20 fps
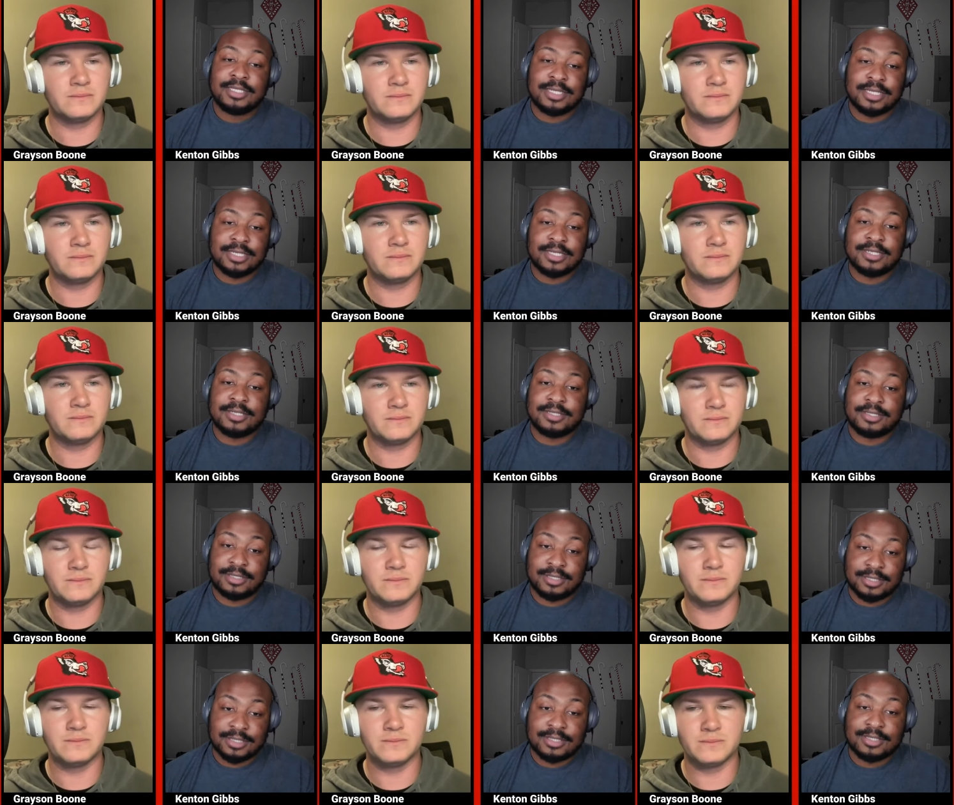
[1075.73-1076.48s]

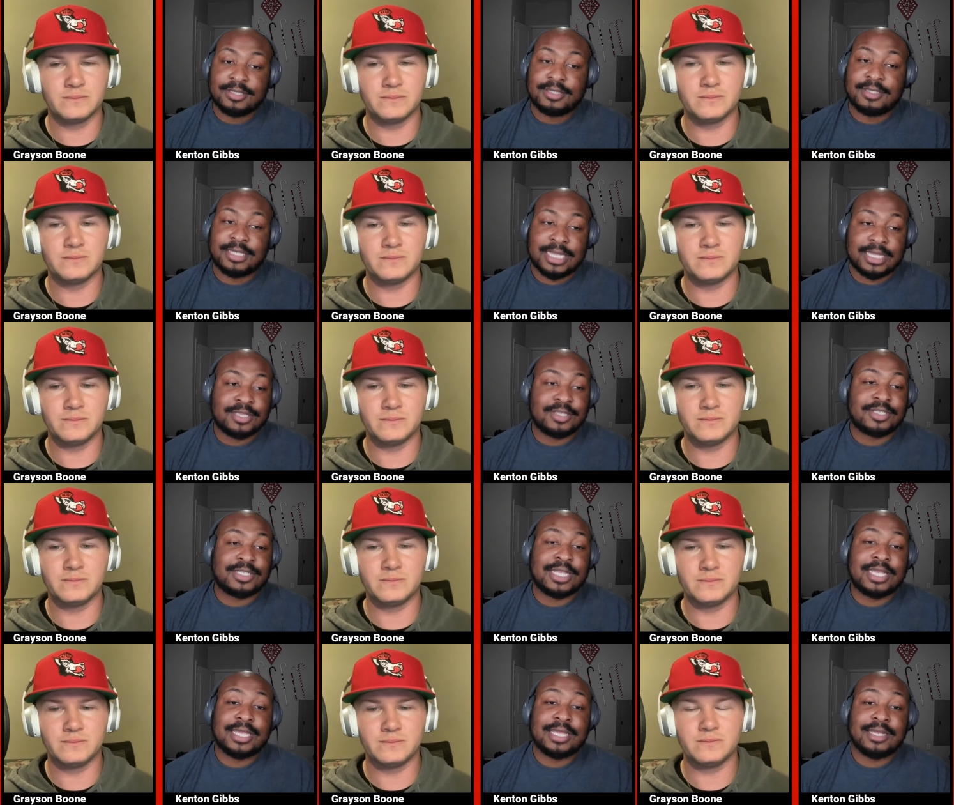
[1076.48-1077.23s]
Speaker 1: to, to, like
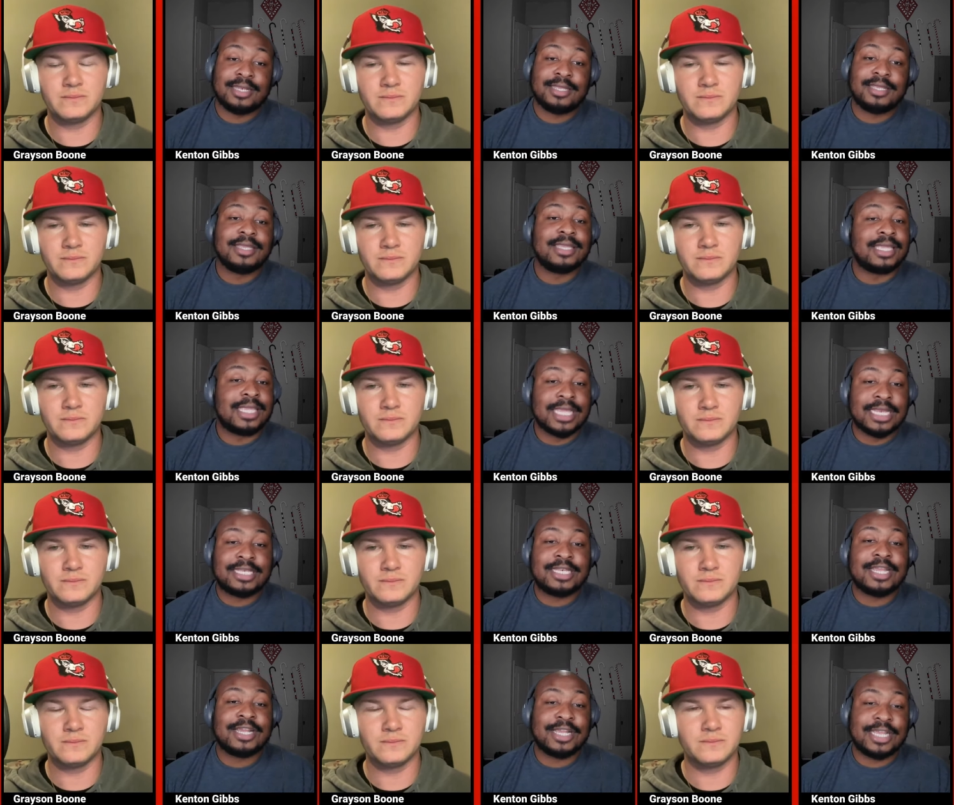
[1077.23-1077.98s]
you said,
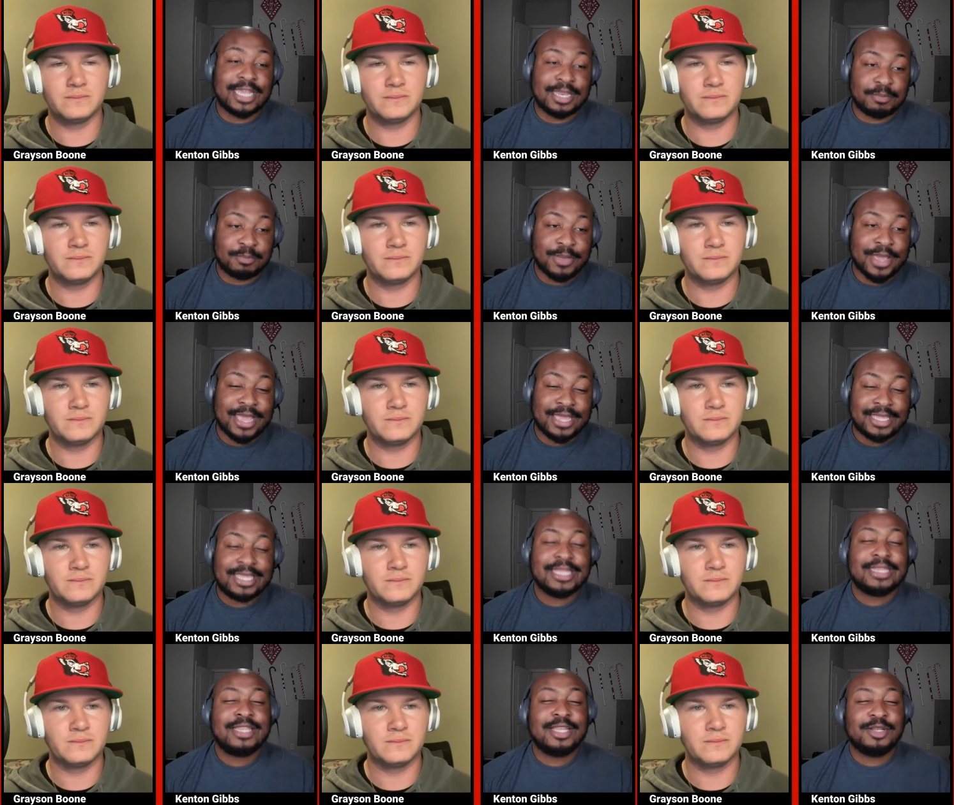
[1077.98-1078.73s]
get their get
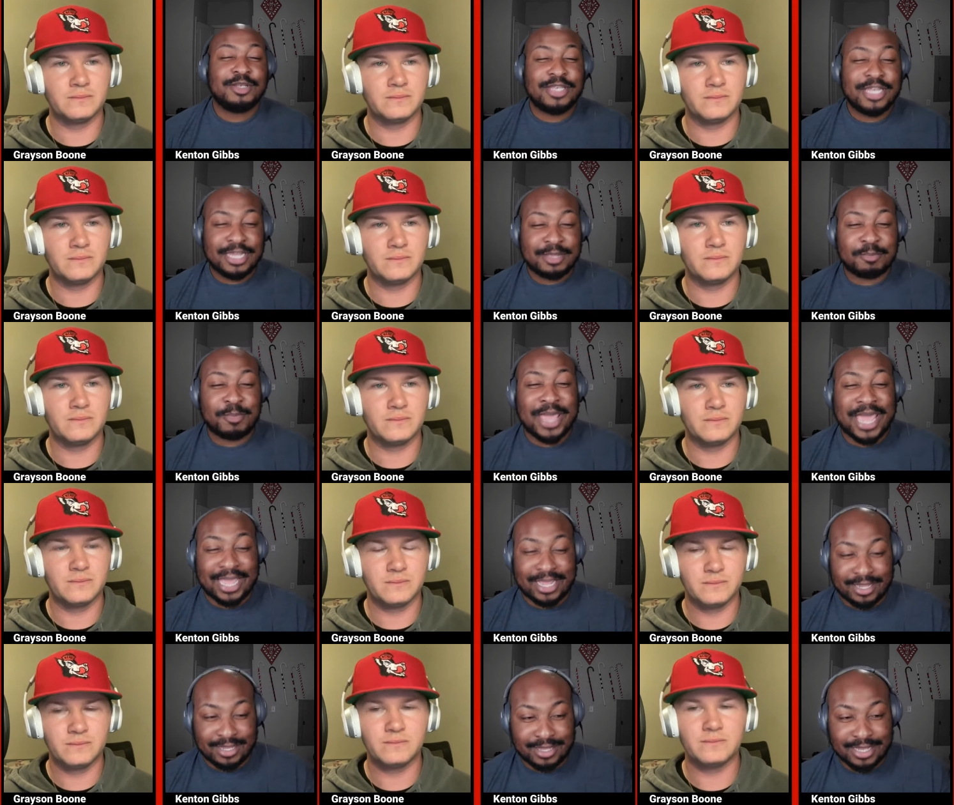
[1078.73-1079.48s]
back, get their lick
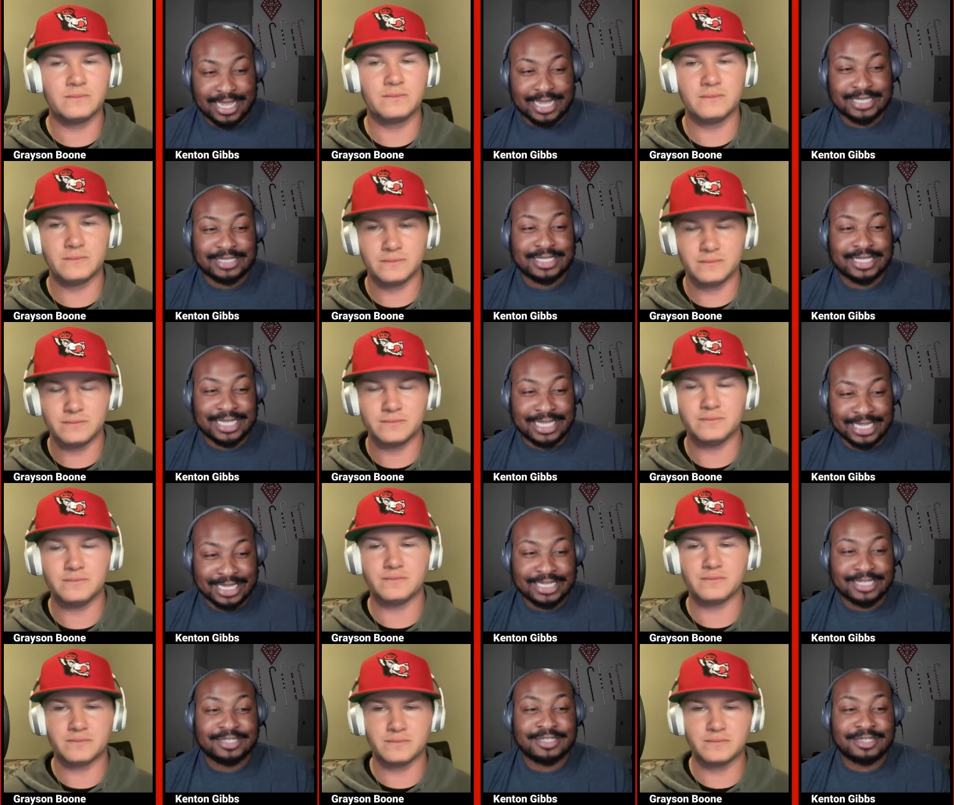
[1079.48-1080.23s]
back, as the
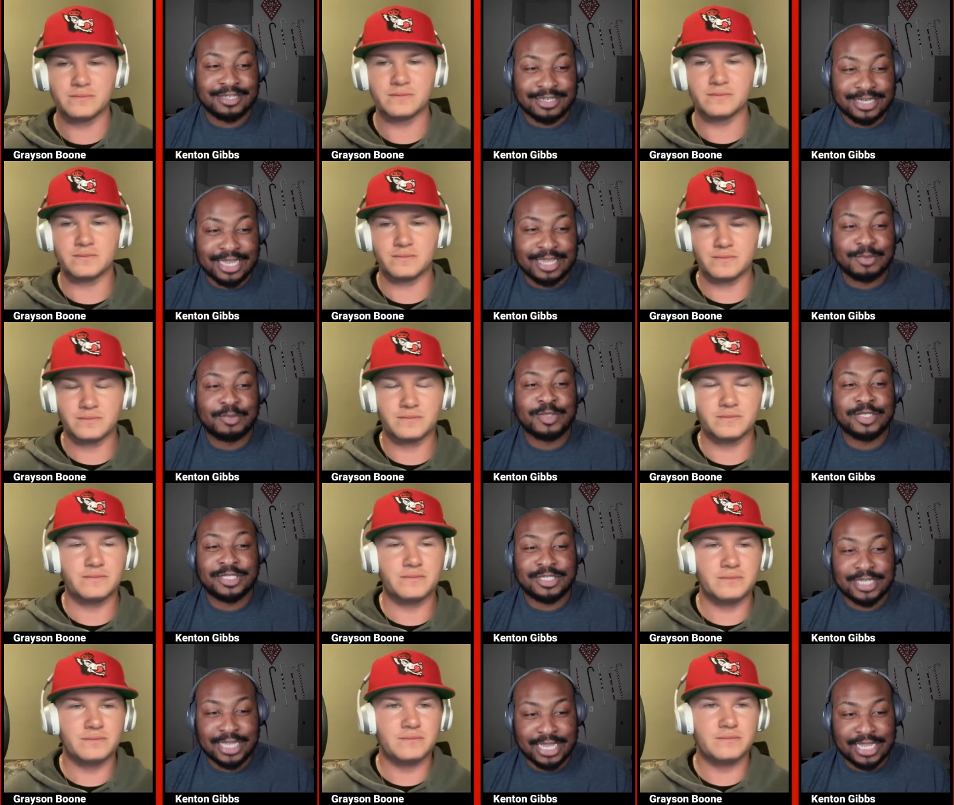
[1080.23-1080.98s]
kids today
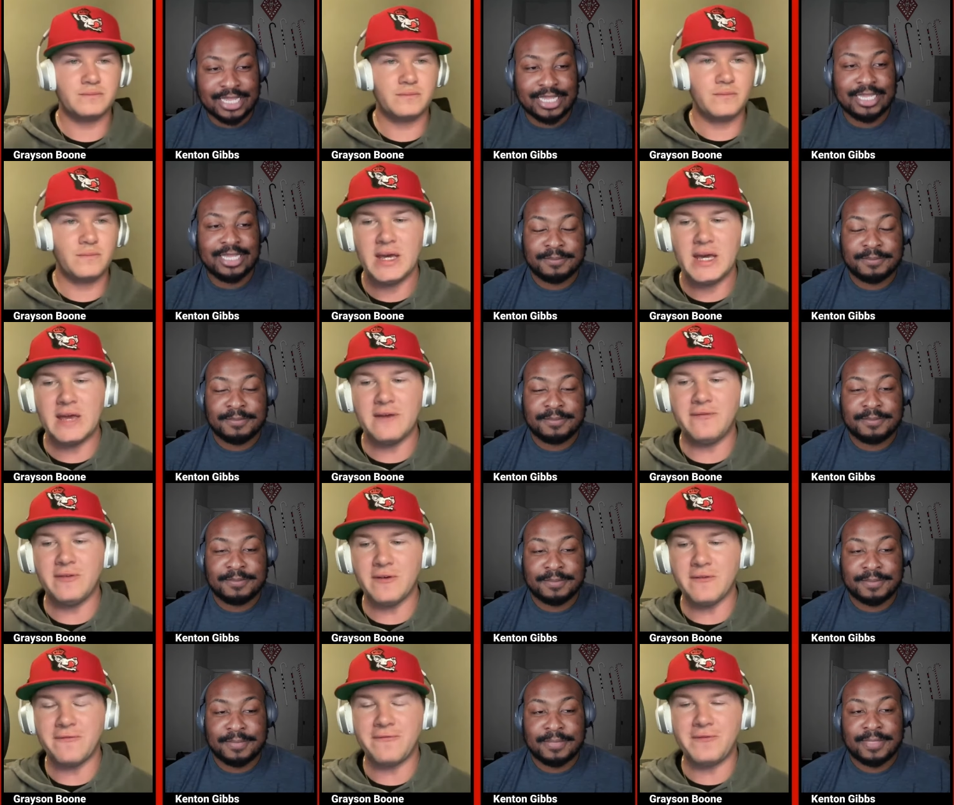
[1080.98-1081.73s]
would say.
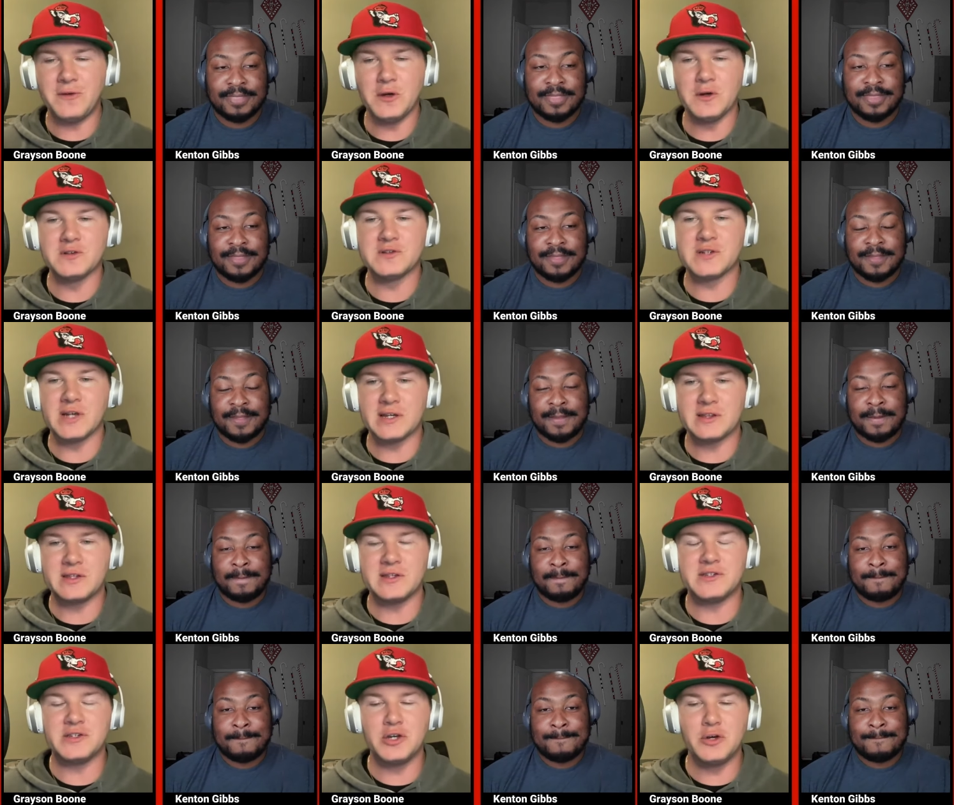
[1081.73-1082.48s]
Speaker 2: If it feels
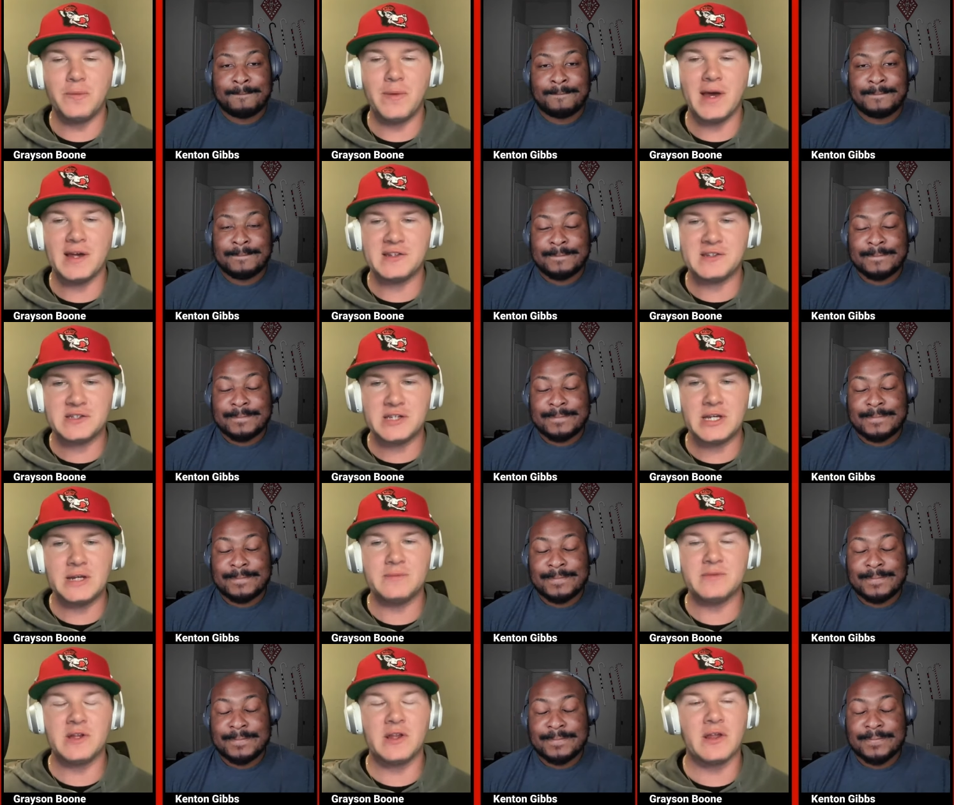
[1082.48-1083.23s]
like the two best
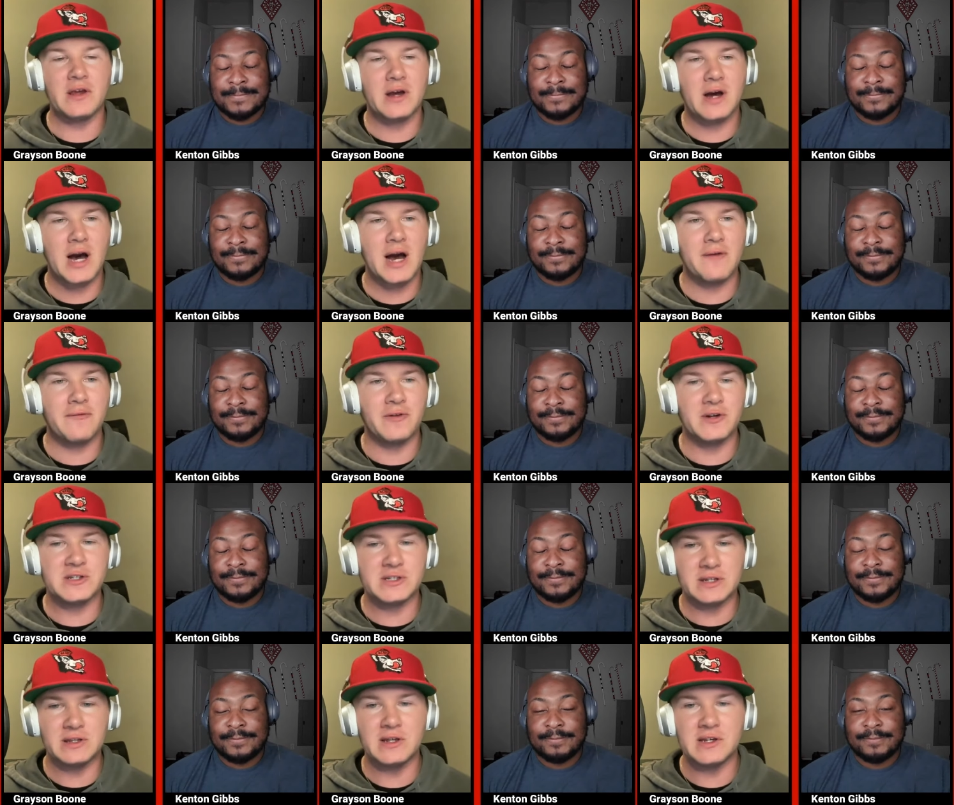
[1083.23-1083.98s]
teams in the
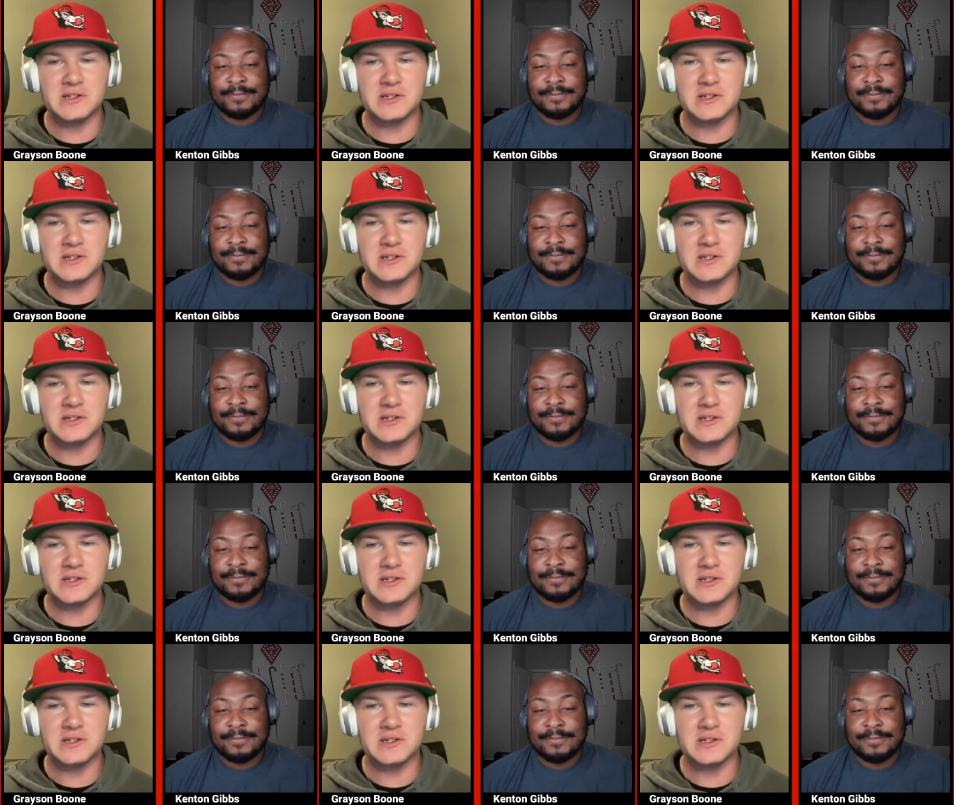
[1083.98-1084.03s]
conference in